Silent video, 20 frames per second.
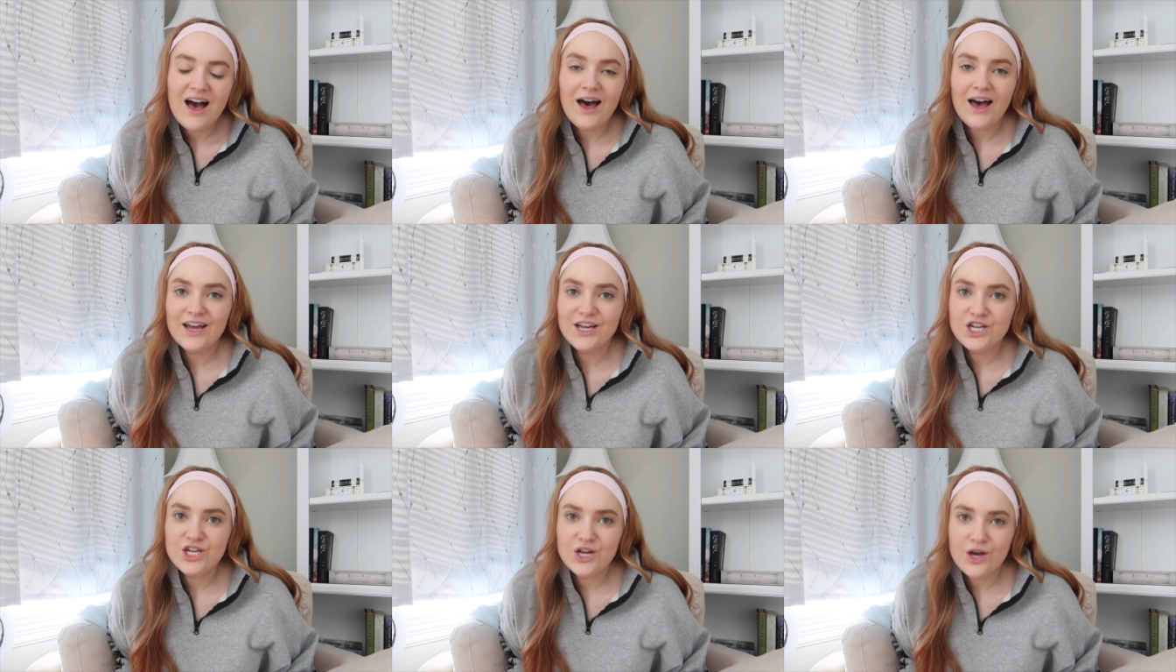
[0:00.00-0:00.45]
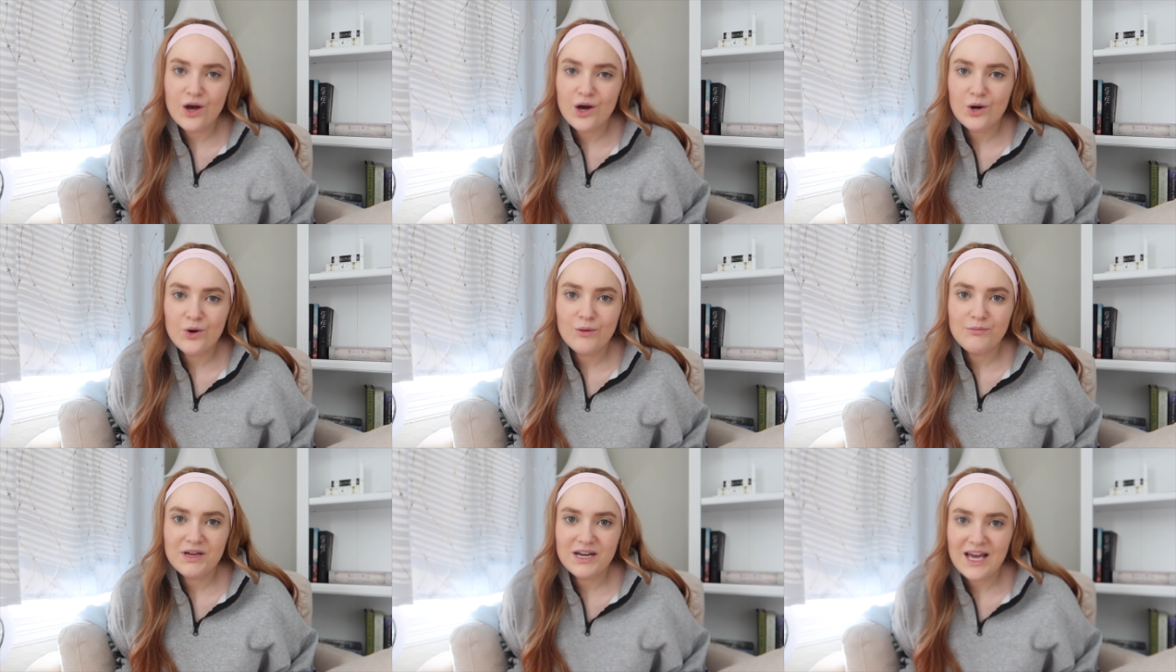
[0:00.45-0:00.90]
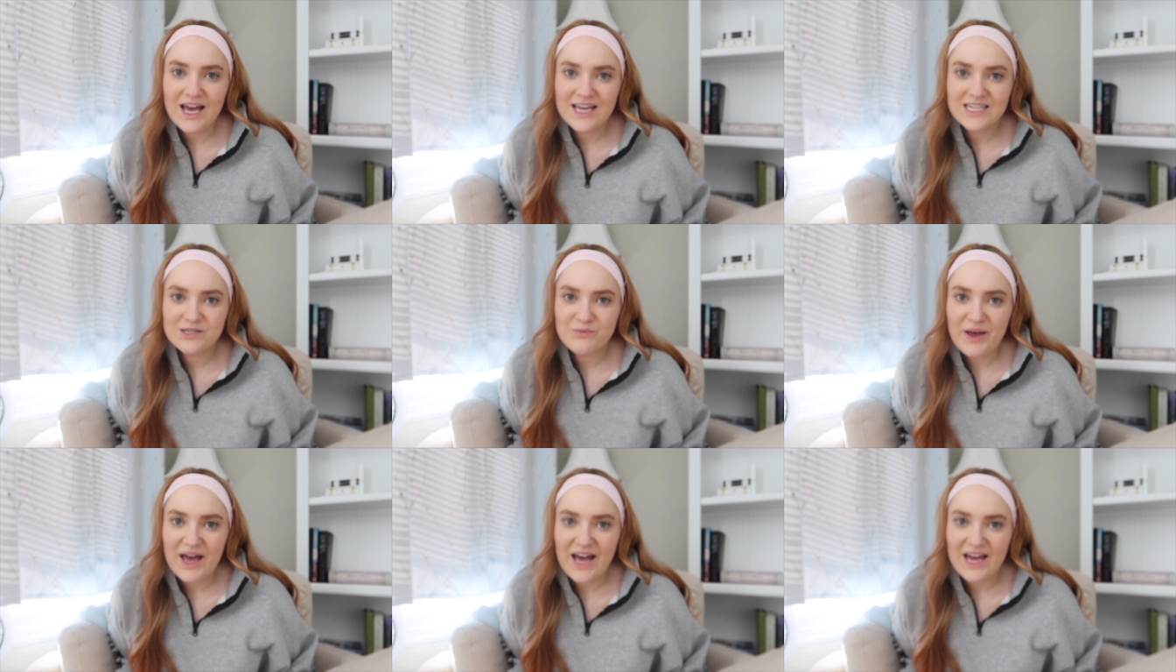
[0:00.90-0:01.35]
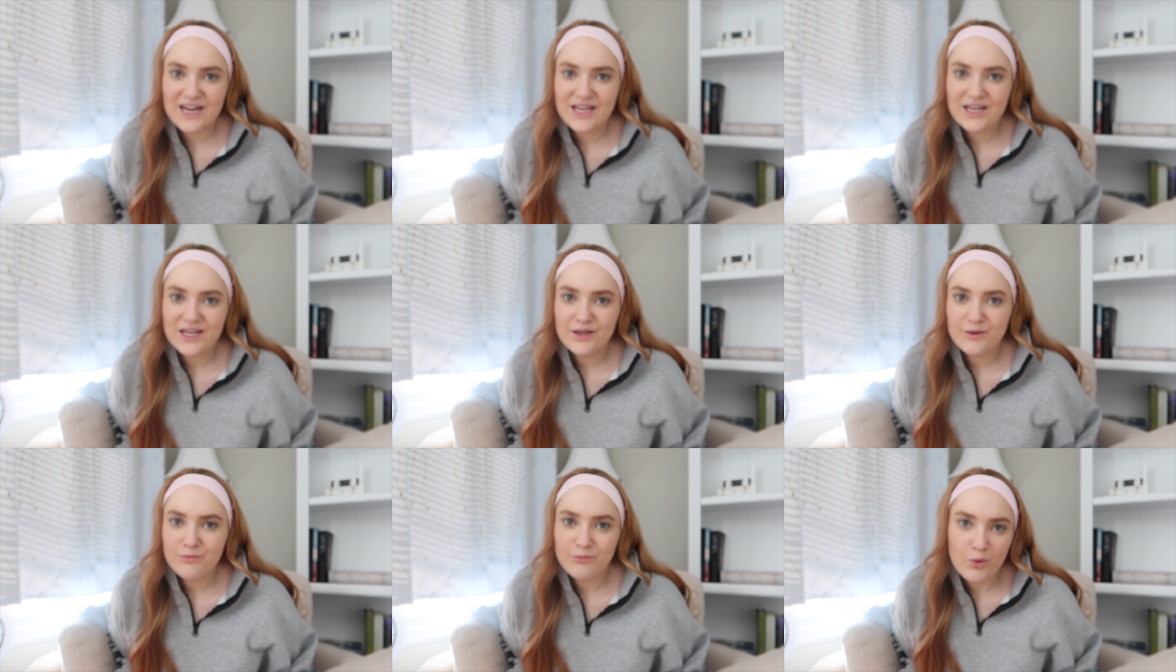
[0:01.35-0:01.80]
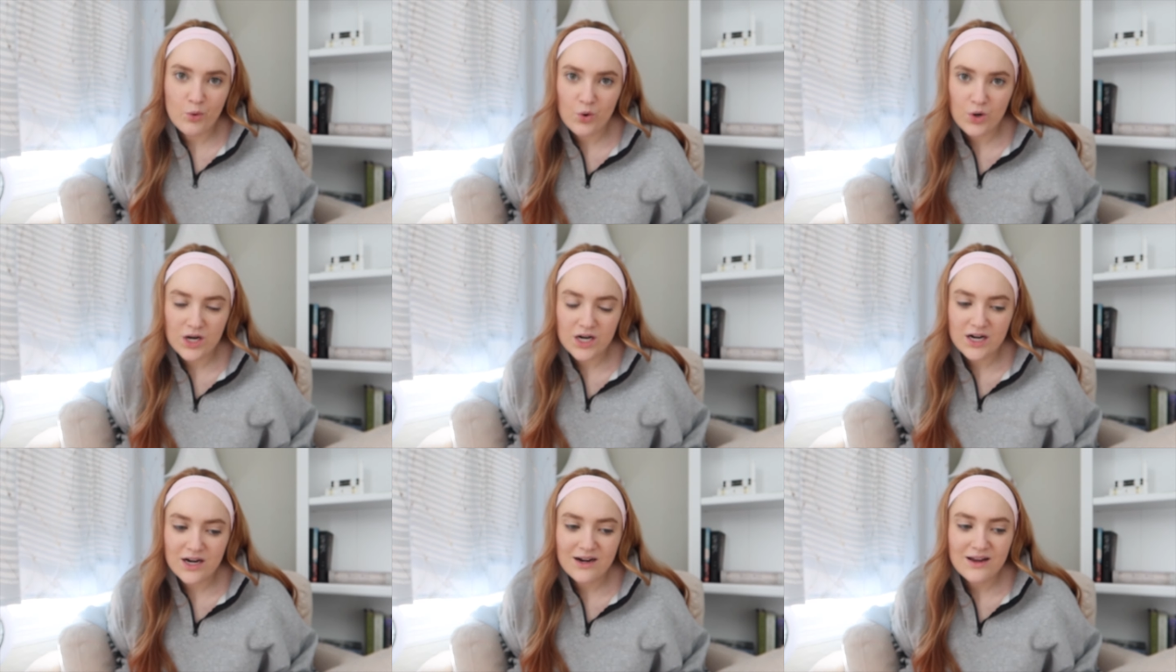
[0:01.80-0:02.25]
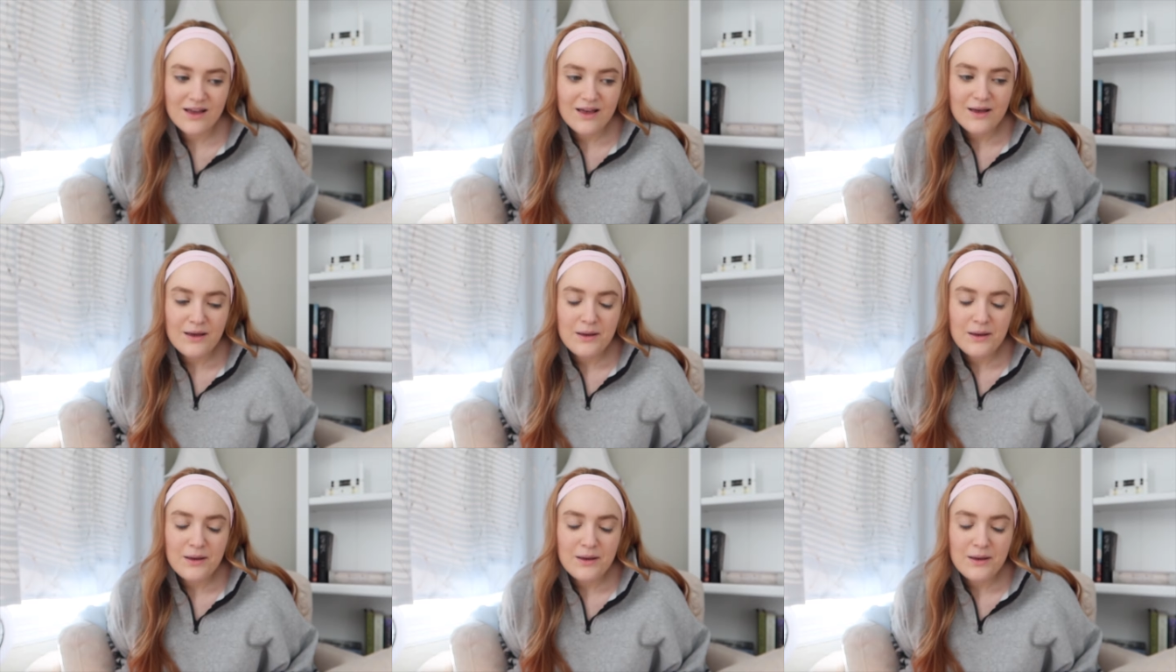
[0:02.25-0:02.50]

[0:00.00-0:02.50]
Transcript: I know I'm going to end up adding more